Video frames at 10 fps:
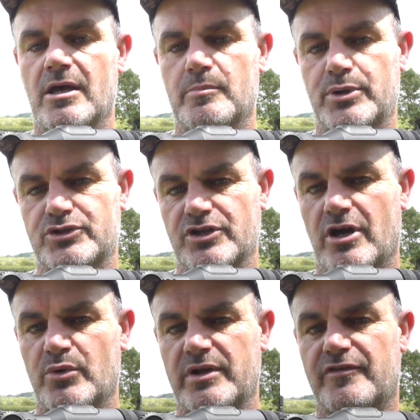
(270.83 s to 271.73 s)
Push and
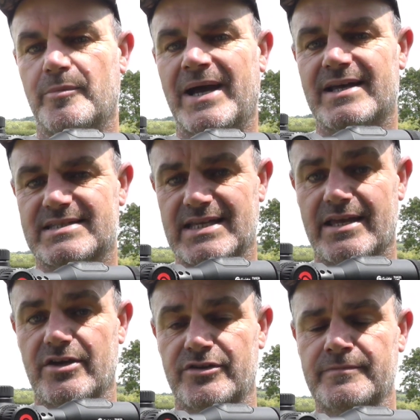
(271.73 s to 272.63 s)
hold it for about a
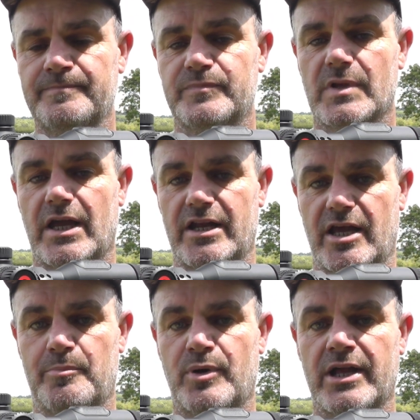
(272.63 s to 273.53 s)
second and
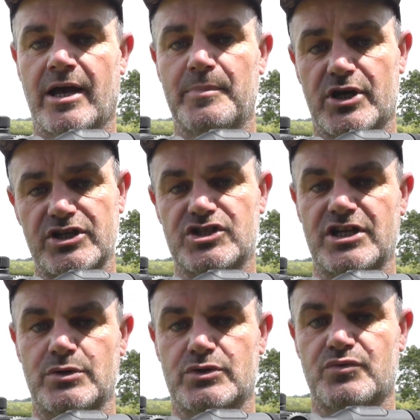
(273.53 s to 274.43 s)
it'll bring up a
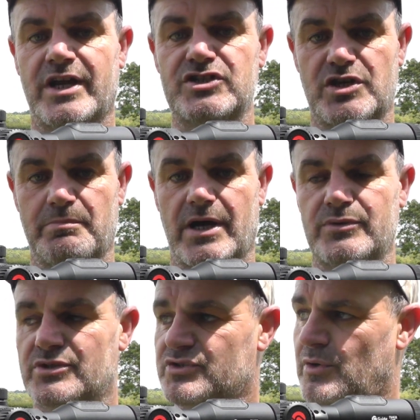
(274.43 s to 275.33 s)
continuous ranging
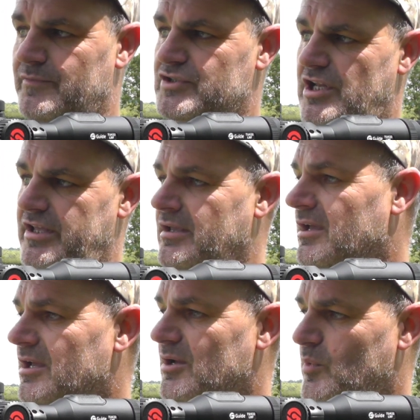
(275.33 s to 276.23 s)
mode. So obviously
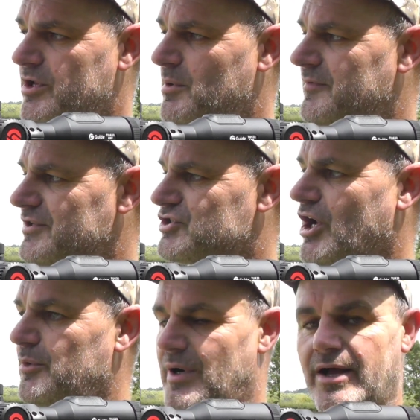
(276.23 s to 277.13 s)
when you're moving a
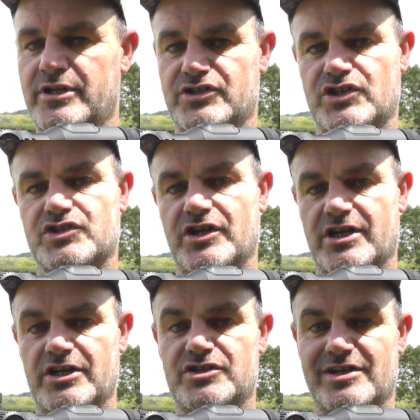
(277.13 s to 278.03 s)
scope round, it's just going
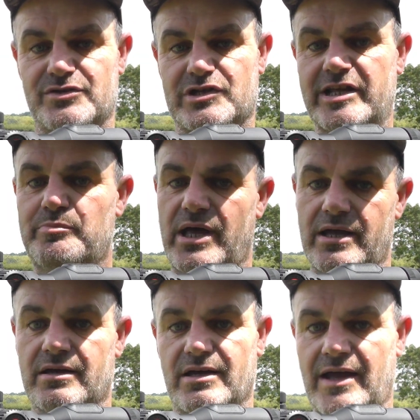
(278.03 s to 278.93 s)
to continuously
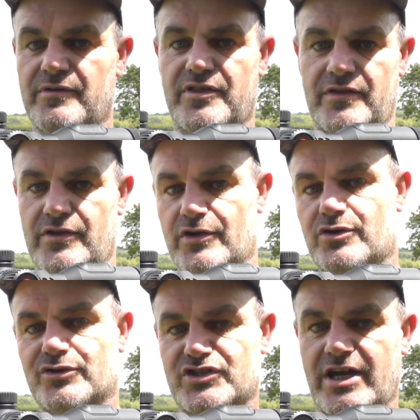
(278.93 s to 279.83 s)
ping everything that the
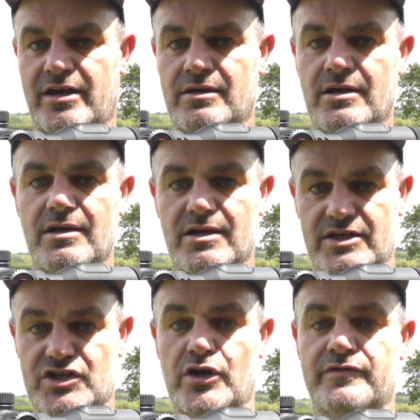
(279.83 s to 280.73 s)
crosshair
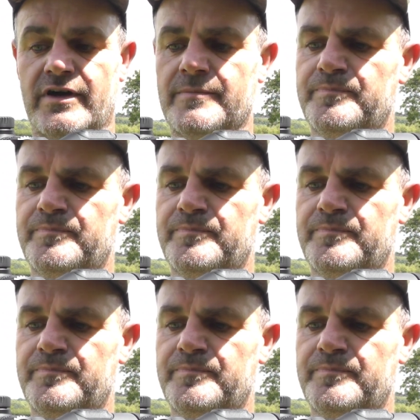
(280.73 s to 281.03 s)
is over.